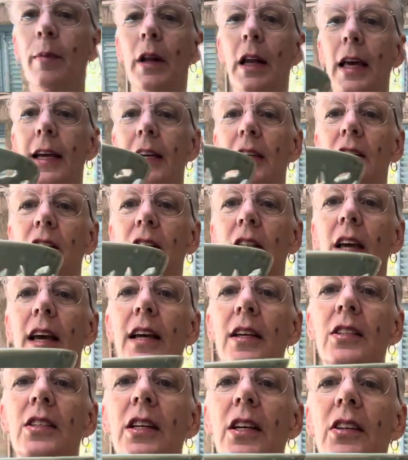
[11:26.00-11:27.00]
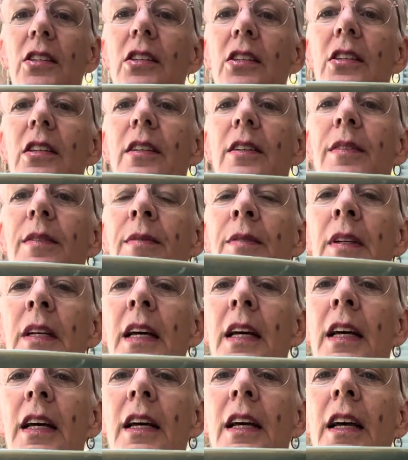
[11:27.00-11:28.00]
glaze as this
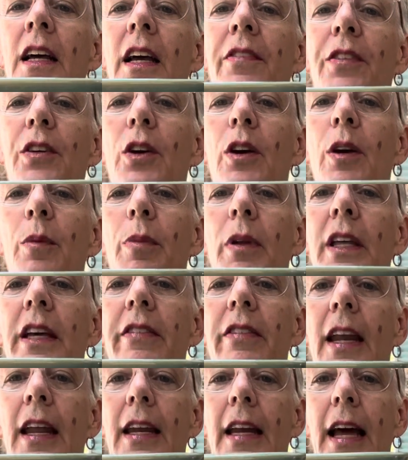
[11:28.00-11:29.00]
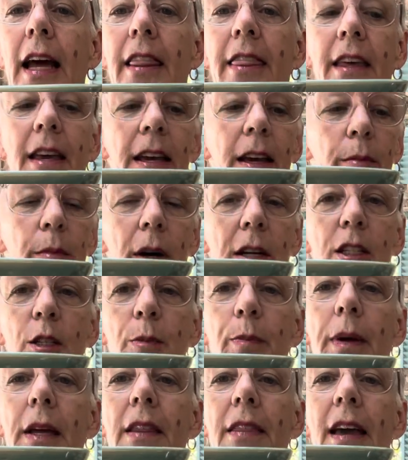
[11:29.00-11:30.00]
if you can believe it and I think it
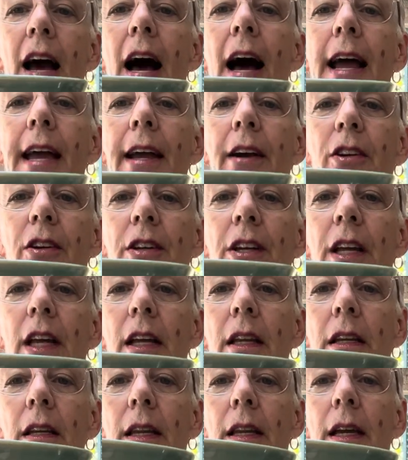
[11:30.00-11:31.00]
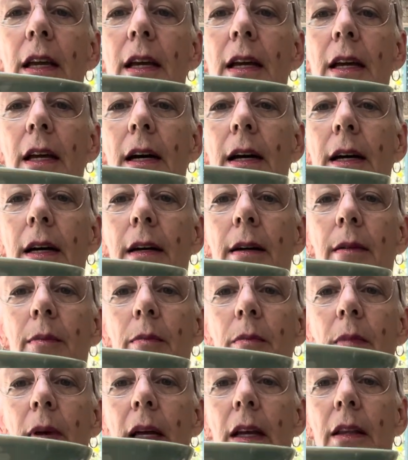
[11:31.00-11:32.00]
must be the iron in the
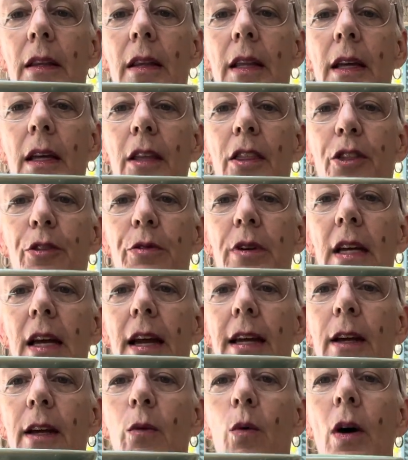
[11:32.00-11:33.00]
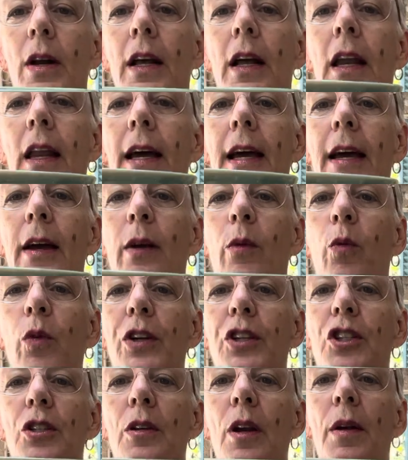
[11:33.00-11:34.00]
um, in the 391 clay
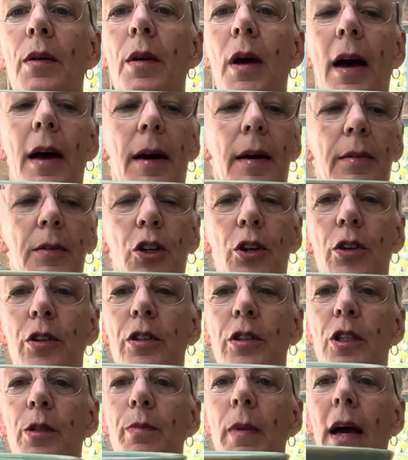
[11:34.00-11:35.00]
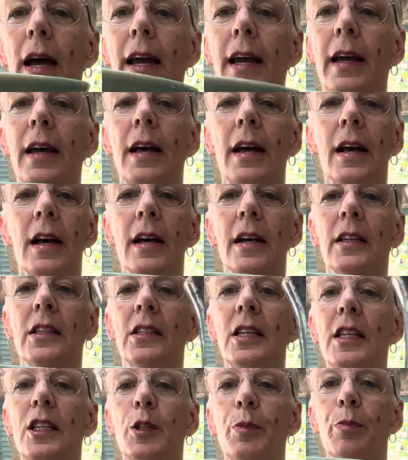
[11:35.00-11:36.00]
which uh, turns my
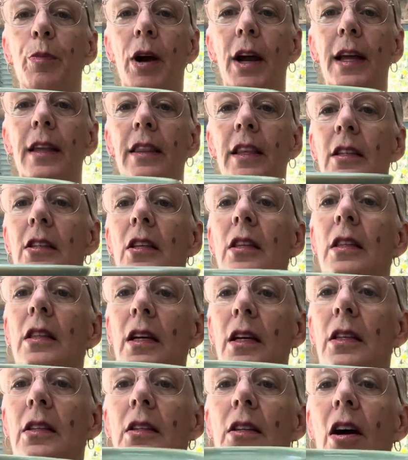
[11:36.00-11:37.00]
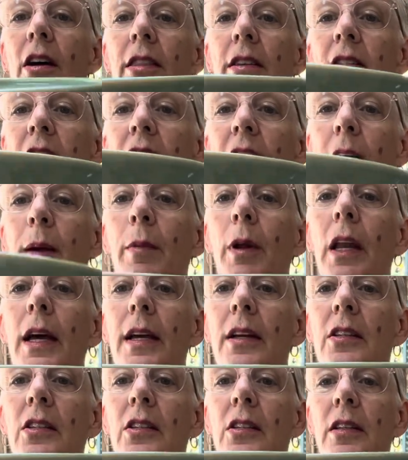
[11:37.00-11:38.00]
sea spray this and this are the same
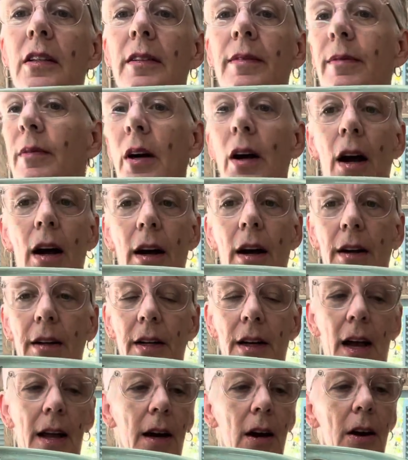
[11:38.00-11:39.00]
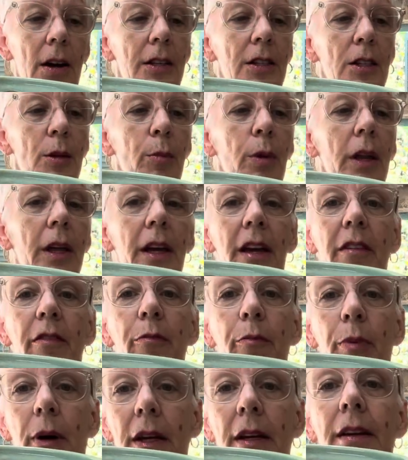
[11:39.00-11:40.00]
glaze uh, kind of hard to believe
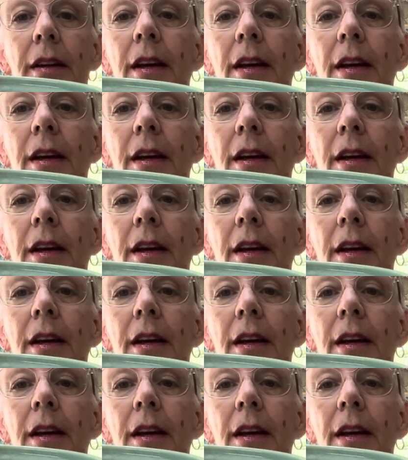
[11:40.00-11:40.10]
but